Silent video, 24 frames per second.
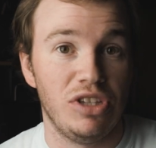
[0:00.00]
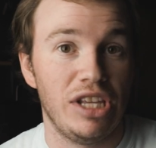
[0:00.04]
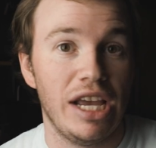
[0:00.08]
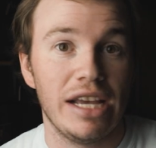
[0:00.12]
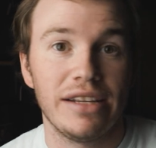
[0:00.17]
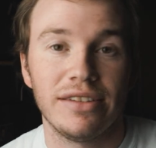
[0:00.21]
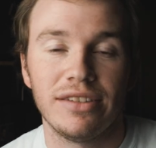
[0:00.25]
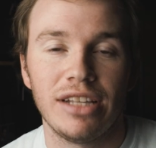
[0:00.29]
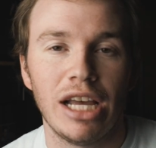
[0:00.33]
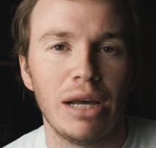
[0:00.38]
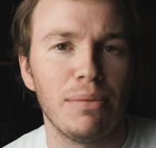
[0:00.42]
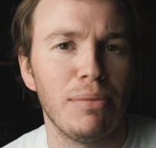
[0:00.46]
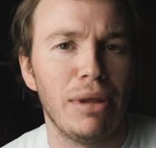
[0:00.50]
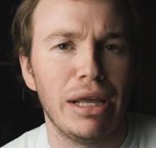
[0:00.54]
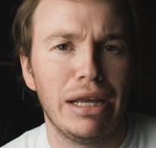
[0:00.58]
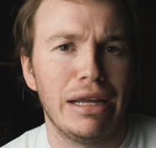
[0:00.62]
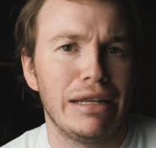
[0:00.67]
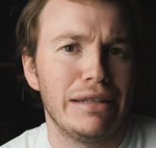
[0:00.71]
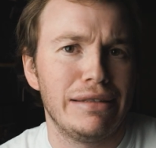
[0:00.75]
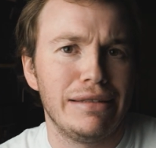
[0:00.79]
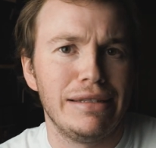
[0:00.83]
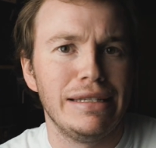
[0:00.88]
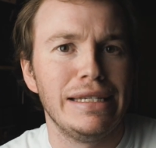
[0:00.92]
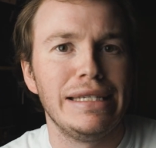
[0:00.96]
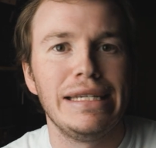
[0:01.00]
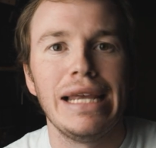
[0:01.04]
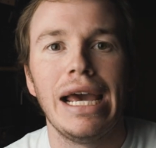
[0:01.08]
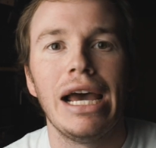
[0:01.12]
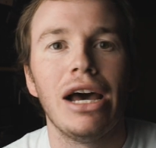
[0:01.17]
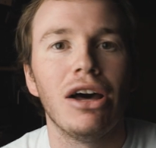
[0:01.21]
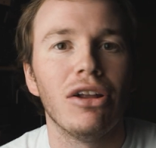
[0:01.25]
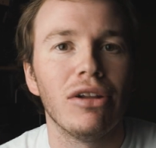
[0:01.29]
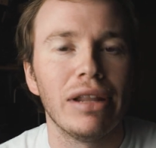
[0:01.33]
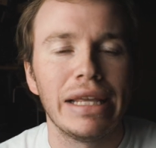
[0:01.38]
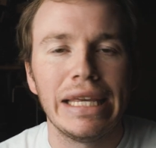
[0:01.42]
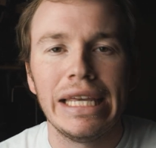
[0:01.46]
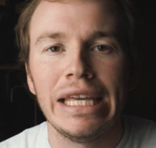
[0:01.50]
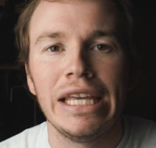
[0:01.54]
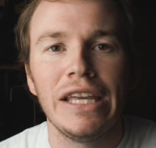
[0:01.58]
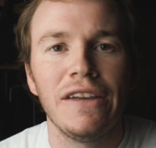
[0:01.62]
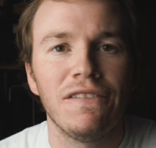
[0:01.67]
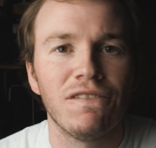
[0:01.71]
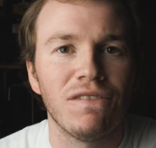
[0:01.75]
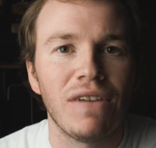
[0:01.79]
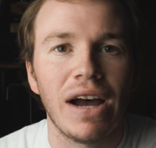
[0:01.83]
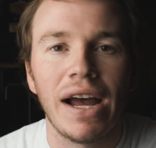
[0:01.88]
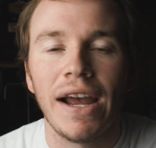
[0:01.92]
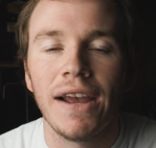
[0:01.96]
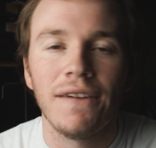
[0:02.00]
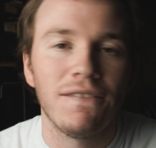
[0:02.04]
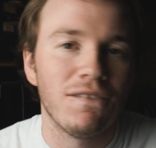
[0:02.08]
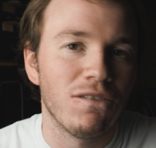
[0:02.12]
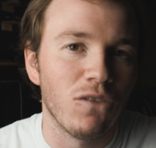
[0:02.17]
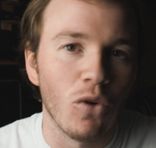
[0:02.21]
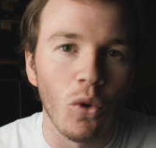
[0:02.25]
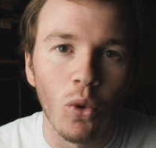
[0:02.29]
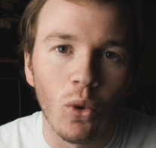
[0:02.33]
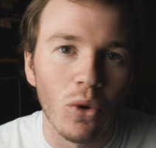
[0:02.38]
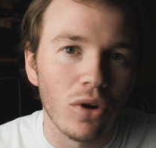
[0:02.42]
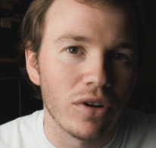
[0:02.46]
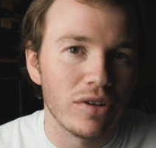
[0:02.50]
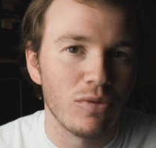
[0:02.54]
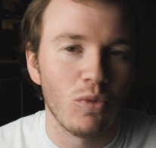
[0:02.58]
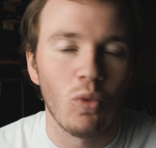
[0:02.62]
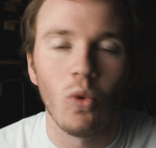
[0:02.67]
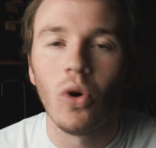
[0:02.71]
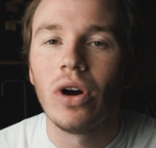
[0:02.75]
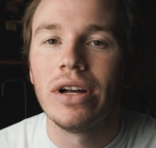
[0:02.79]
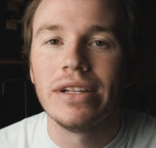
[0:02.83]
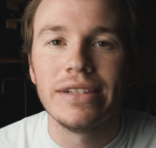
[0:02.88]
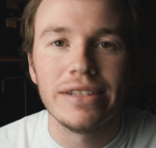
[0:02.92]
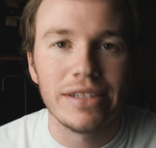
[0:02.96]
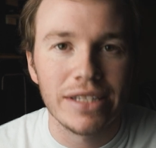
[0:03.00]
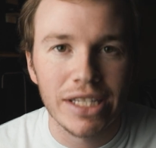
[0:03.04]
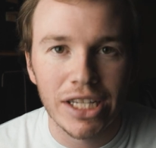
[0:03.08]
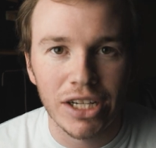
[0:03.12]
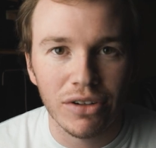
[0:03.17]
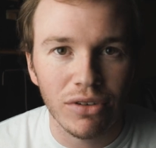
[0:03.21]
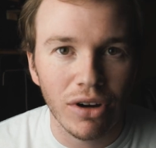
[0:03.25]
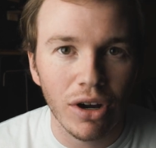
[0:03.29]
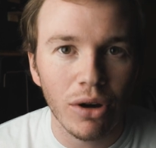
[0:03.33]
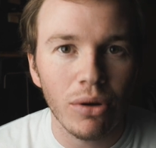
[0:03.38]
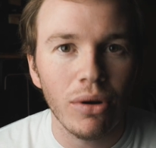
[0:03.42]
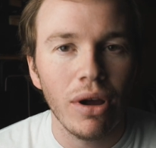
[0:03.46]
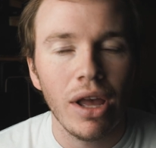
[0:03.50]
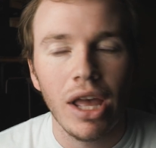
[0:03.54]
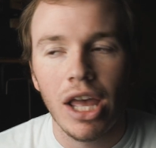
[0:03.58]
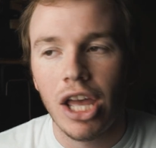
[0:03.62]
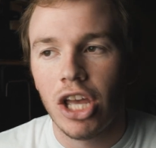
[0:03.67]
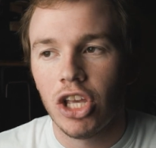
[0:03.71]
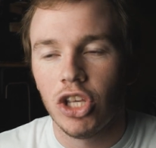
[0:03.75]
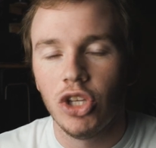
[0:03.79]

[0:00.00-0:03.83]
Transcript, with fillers: desktop like a Dell E5410,